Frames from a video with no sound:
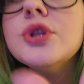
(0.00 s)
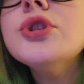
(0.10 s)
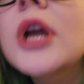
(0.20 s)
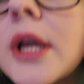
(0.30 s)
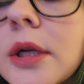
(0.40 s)

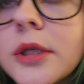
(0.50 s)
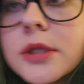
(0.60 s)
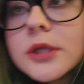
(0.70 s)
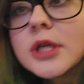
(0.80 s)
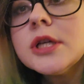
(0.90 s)
Checking
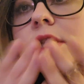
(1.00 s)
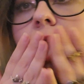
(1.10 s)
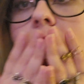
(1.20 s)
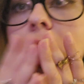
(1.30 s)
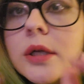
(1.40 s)
all the nice,
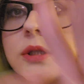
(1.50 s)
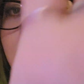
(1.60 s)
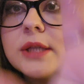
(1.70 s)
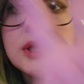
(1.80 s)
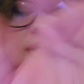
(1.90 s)

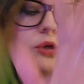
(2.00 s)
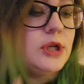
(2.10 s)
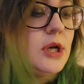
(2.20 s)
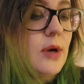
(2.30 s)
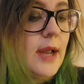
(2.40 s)
nice
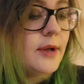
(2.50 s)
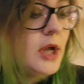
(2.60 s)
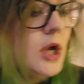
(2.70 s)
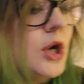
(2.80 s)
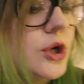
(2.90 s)
energy, okay,
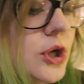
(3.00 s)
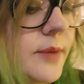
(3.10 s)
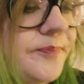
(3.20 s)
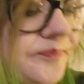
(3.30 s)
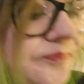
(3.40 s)
good,